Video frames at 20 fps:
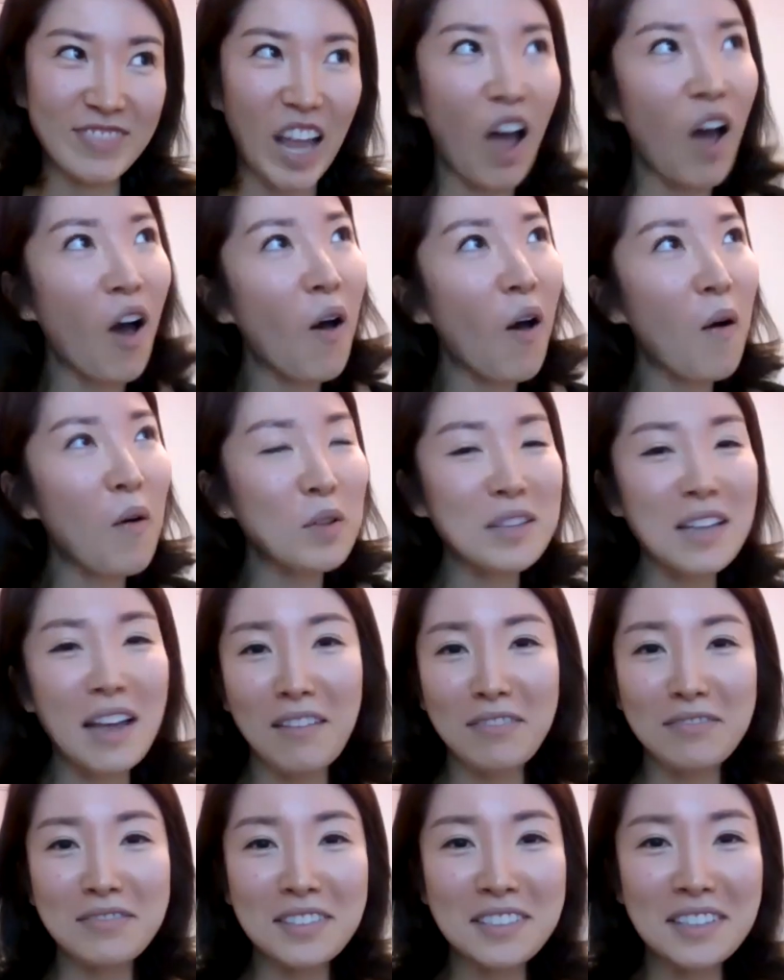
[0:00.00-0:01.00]
Oh,
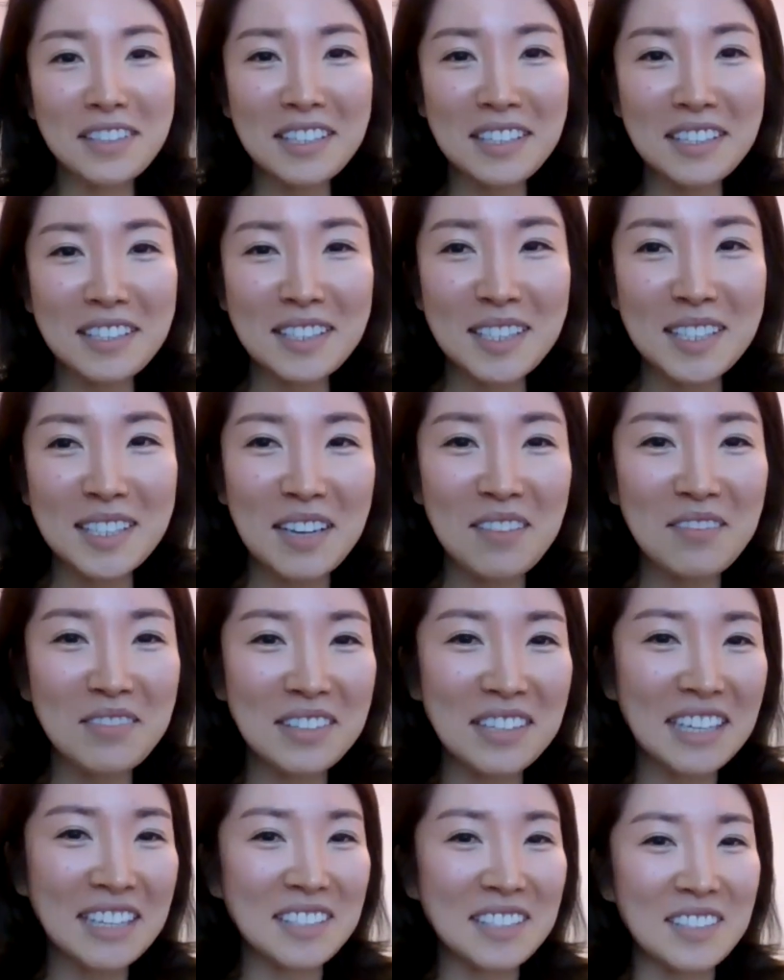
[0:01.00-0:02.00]
definitely
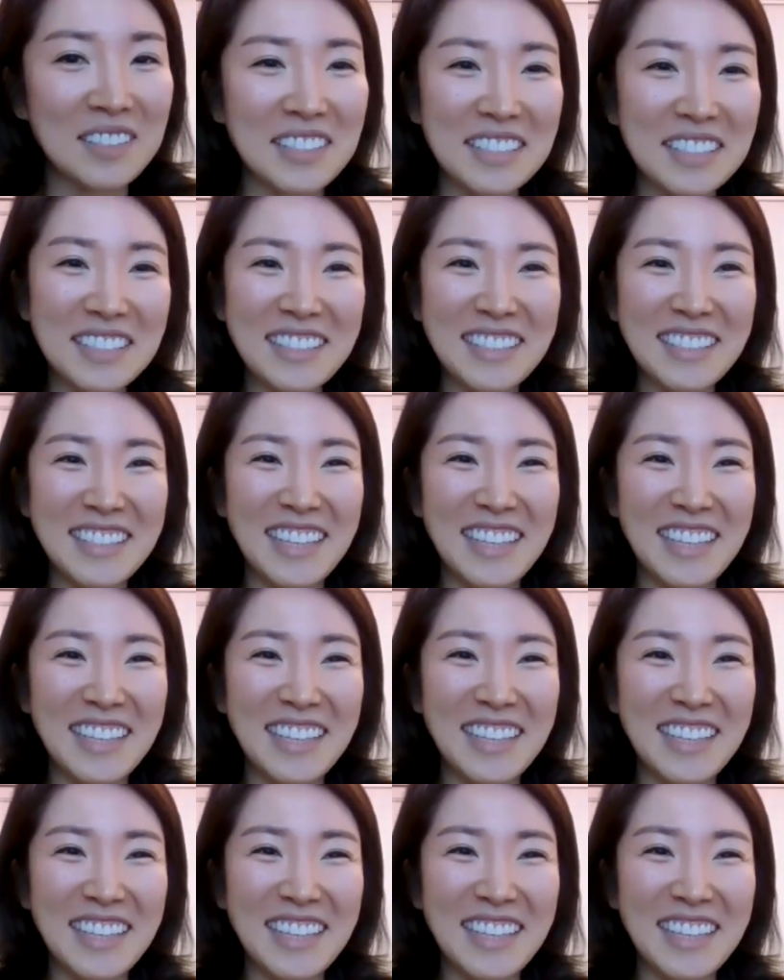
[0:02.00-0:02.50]
Steven Isserlis.